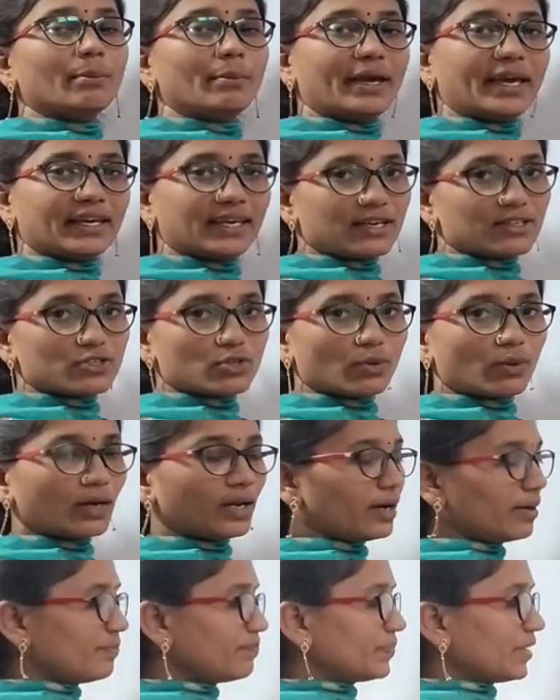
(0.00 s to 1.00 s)
baking
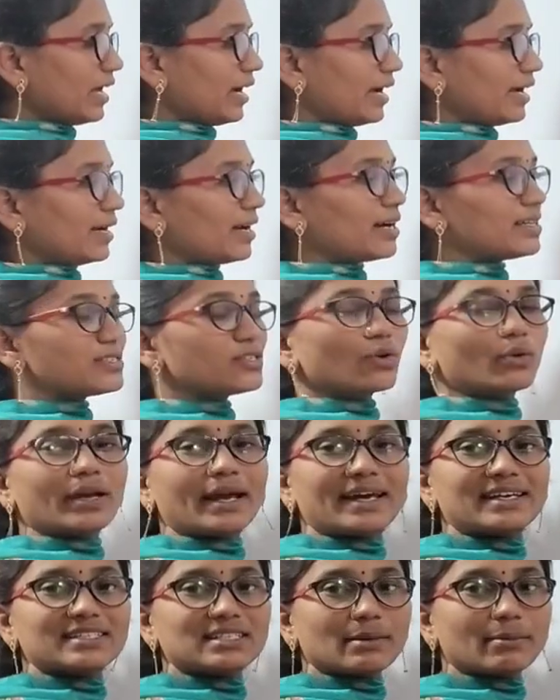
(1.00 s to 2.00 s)
soda, and also
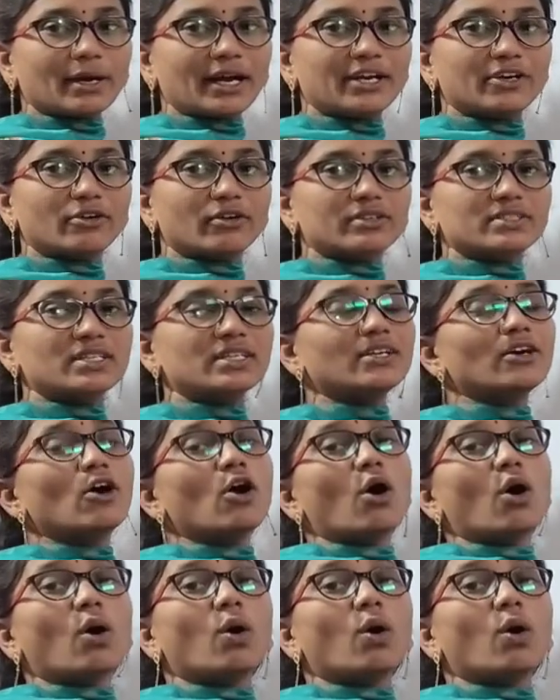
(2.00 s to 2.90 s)
calcium hydroxide.